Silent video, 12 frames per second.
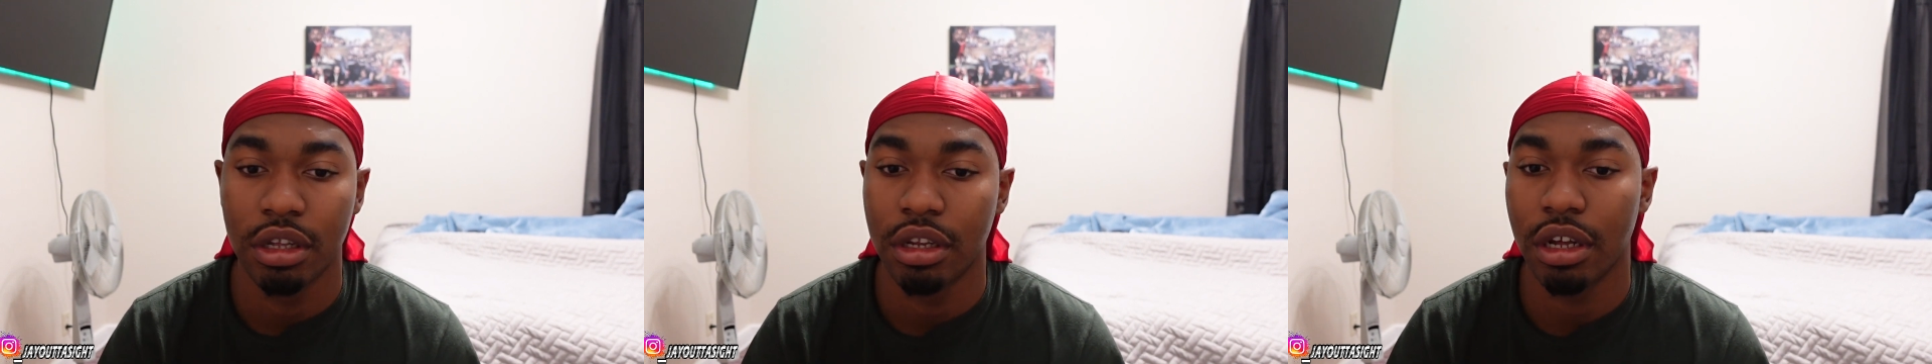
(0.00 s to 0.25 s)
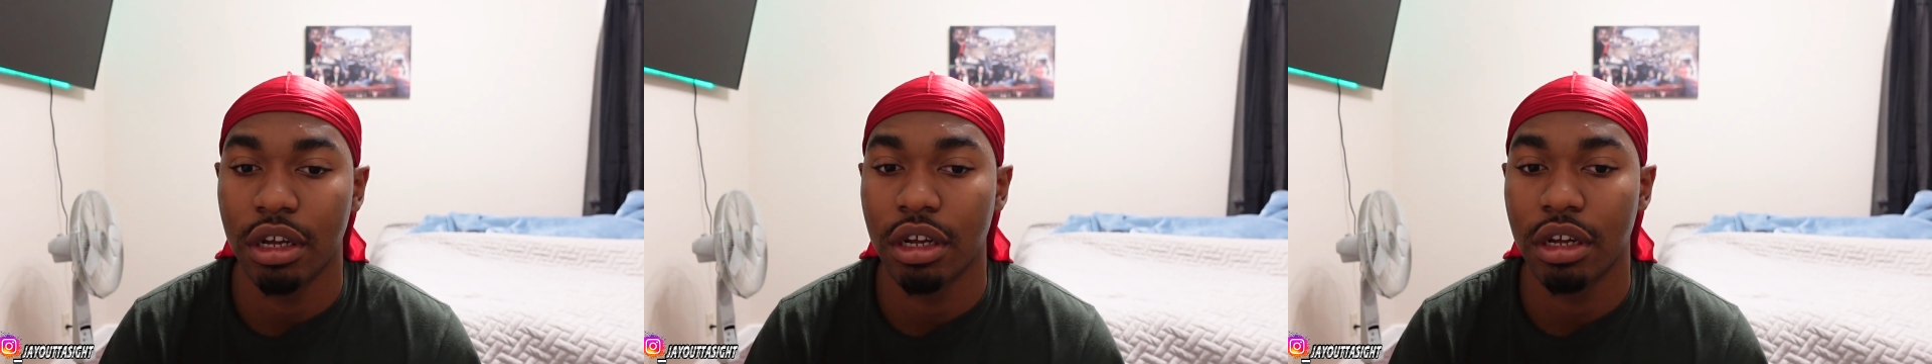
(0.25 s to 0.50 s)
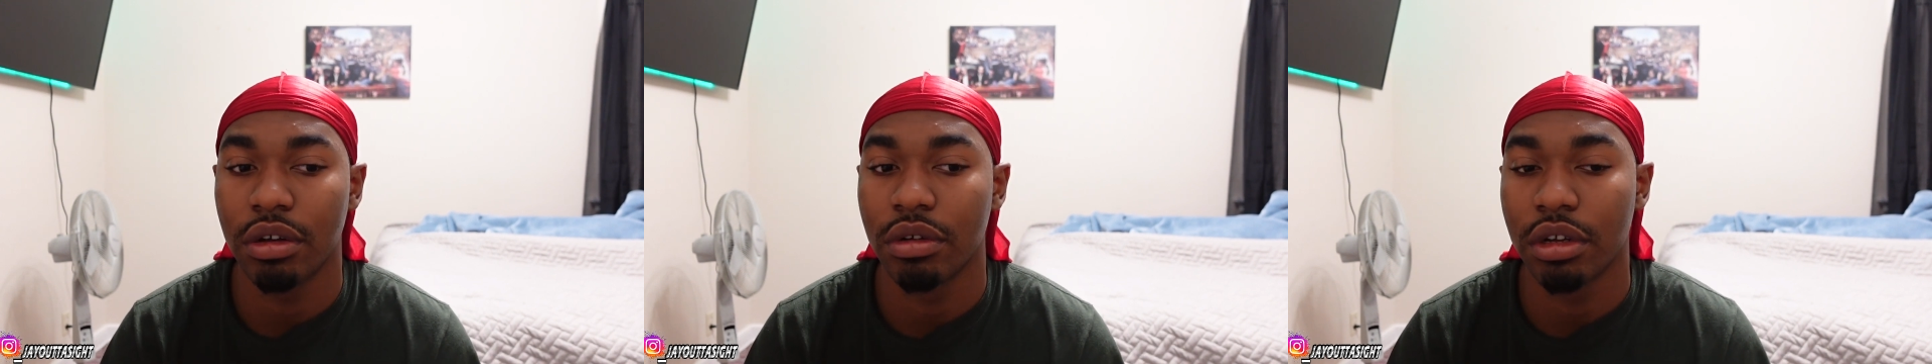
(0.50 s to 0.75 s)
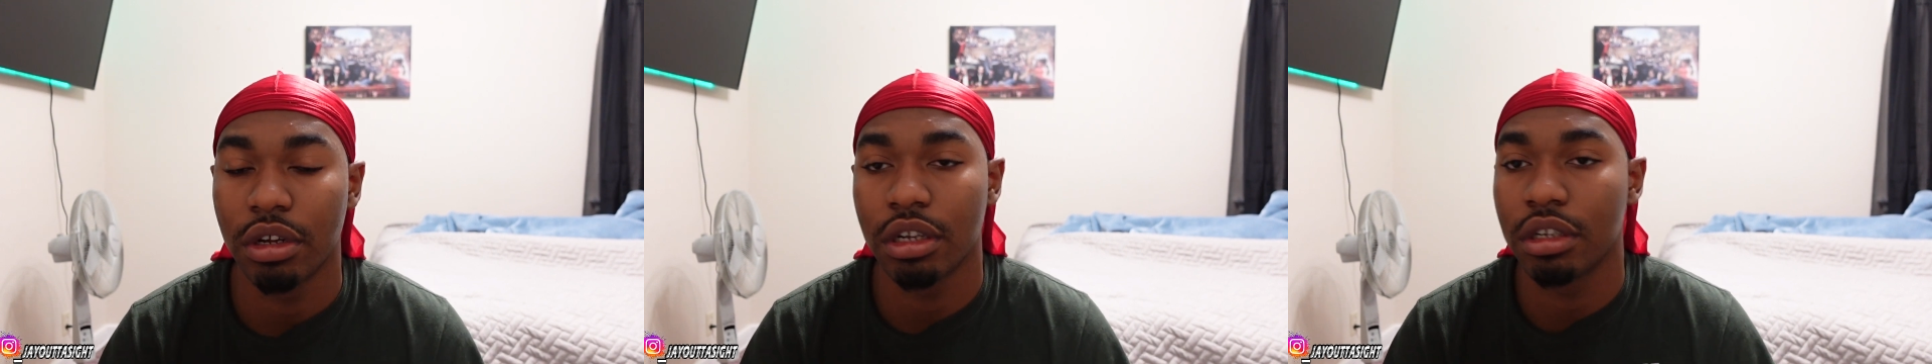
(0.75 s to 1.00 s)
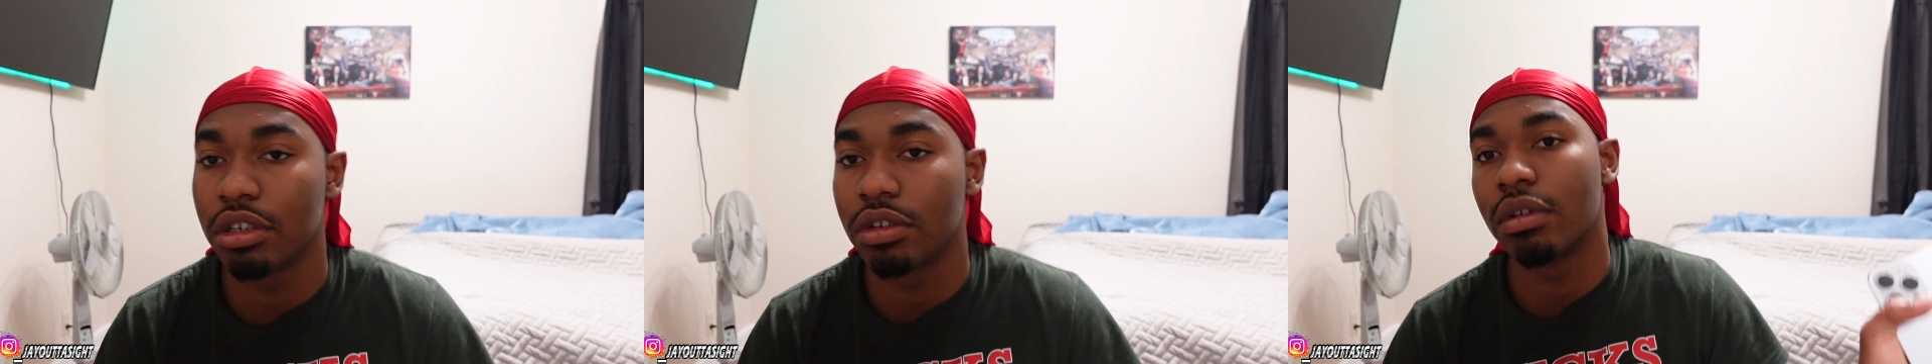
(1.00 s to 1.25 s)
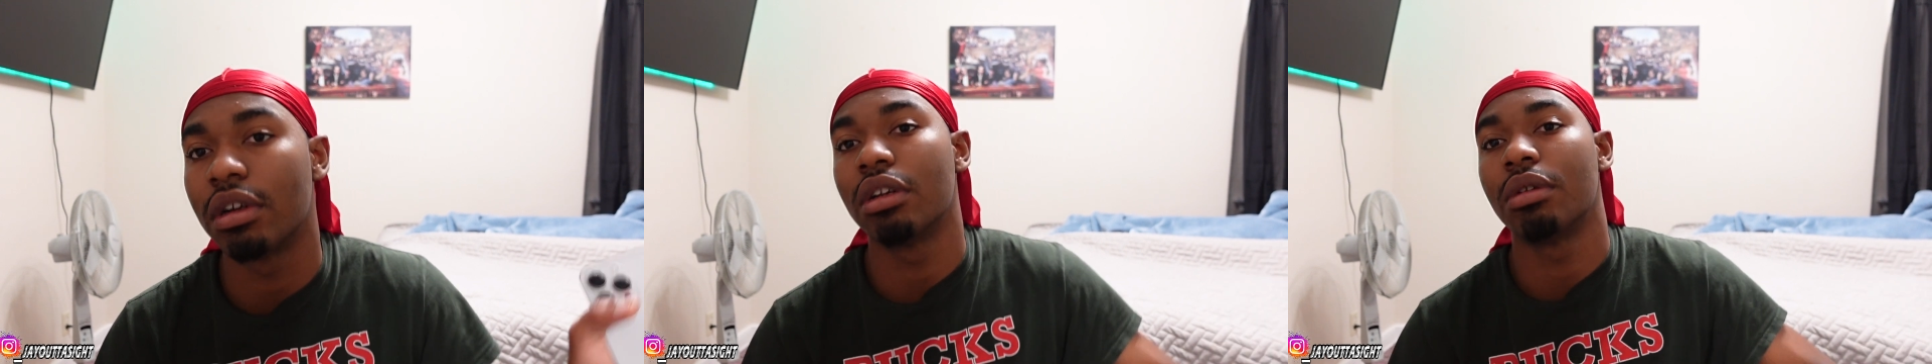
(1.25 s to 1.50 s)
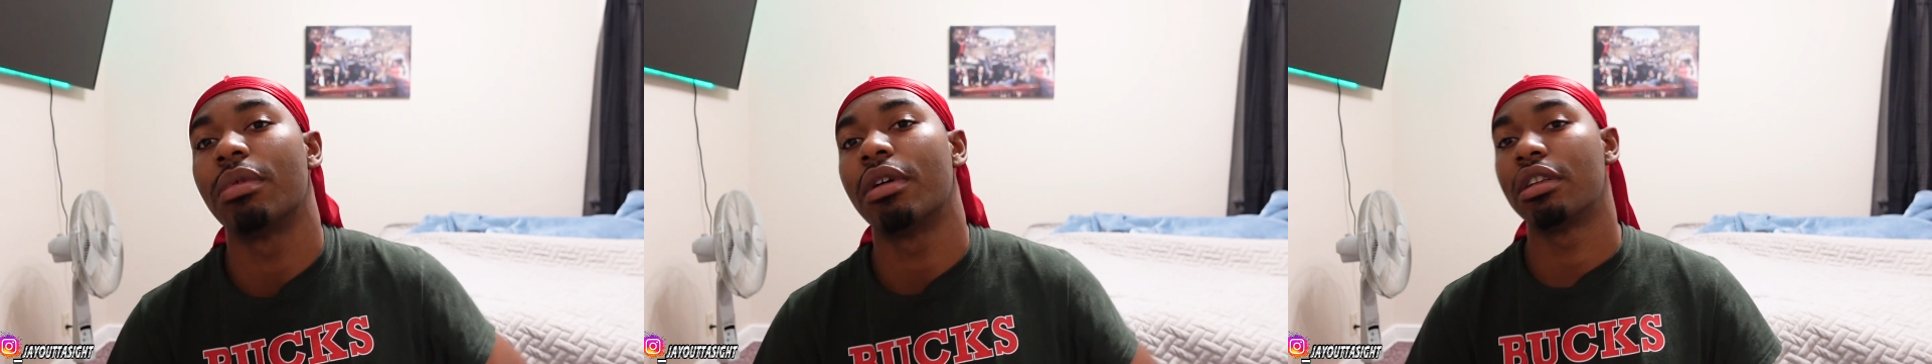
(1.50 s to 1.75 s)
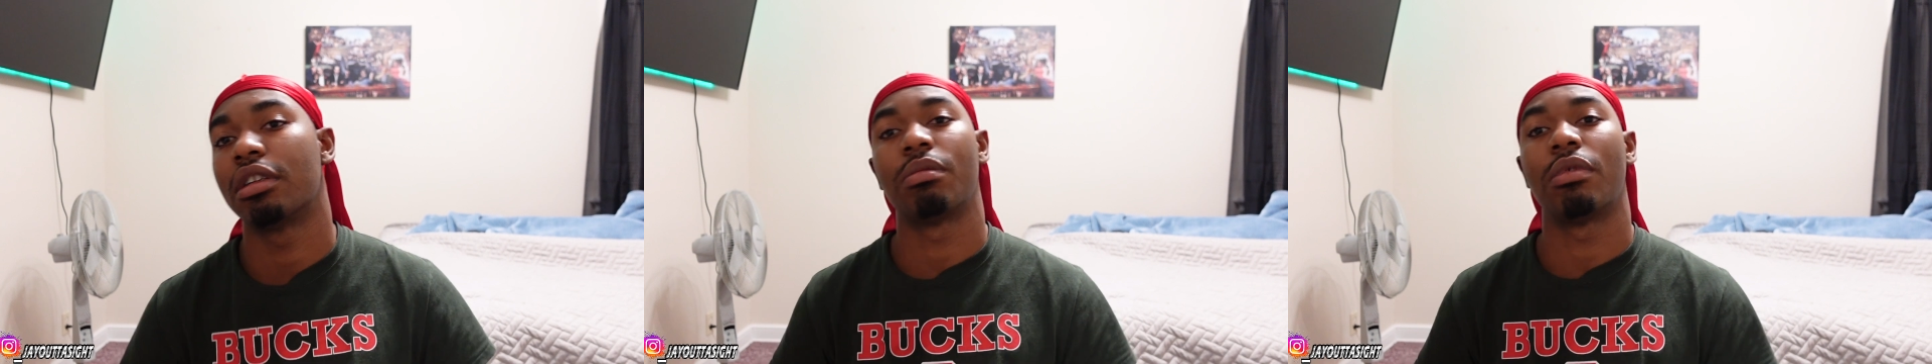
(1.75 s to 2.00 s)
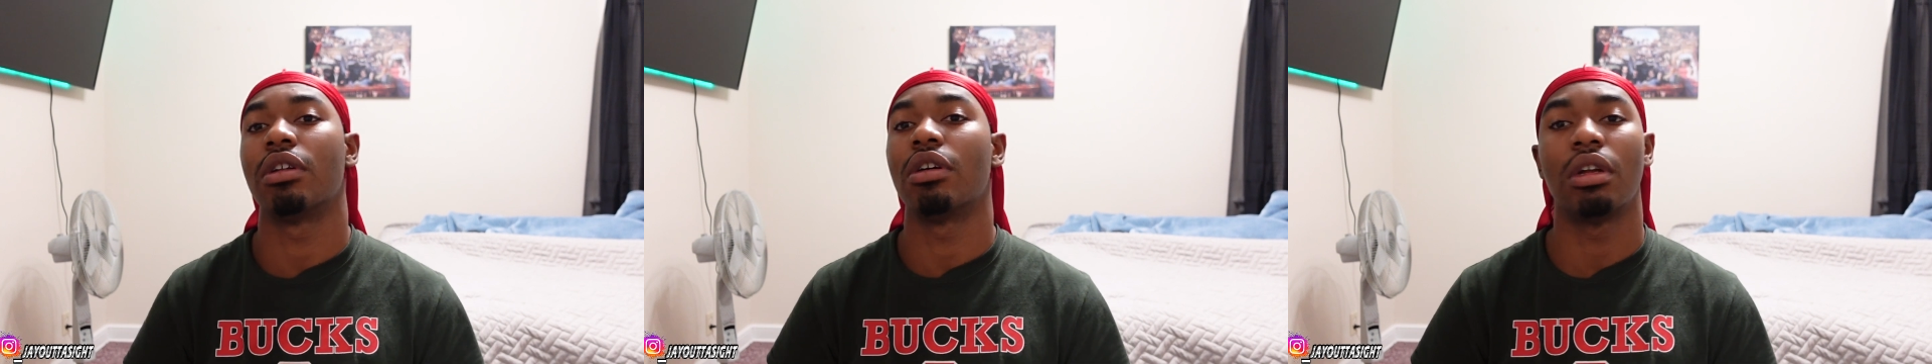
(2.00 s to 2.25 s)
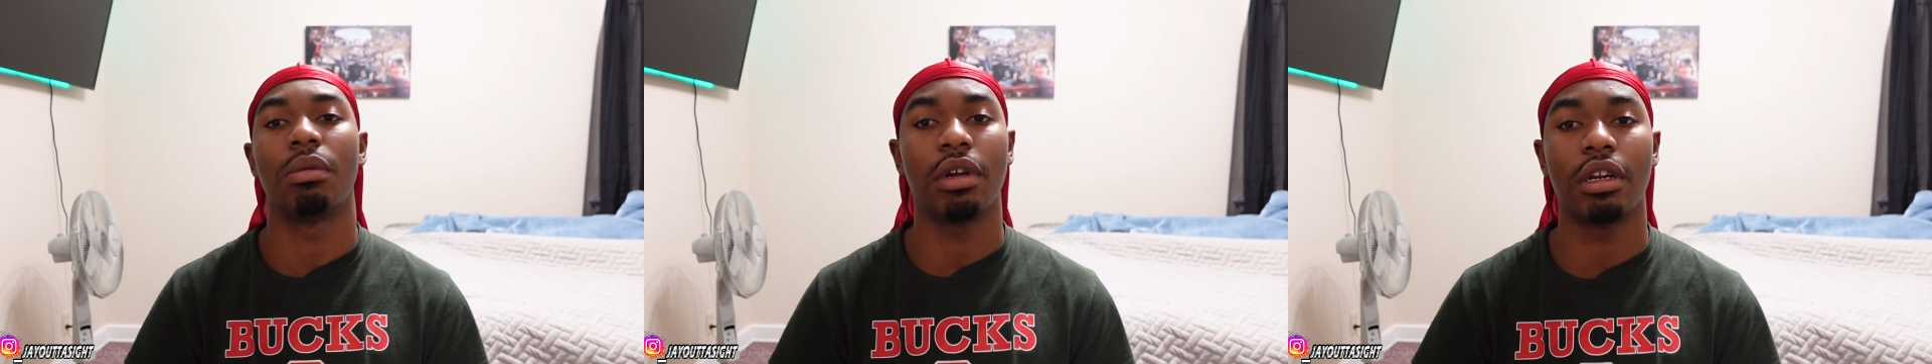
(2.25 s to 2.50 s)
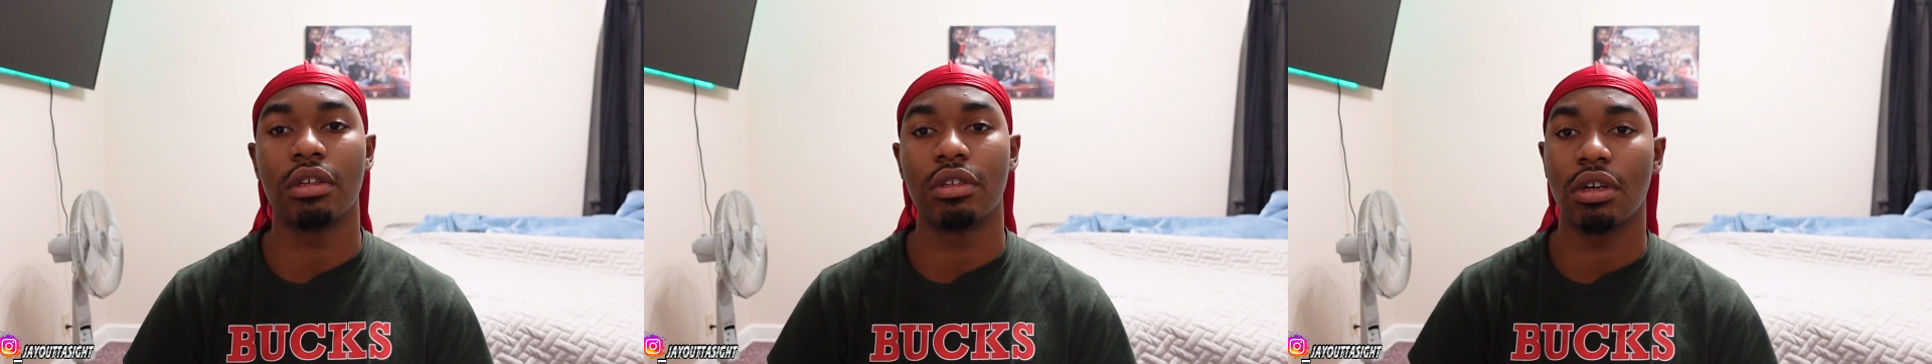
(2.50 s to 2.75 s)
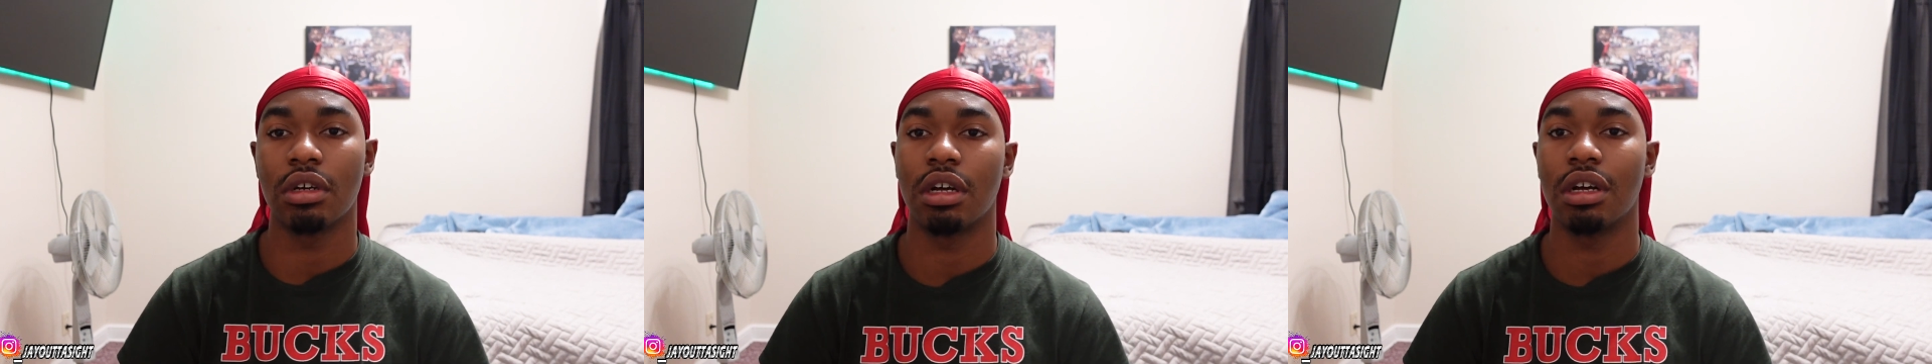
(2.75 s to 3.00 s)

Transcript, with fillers: Like I don't know, that's just random person. But that's nobody you talk.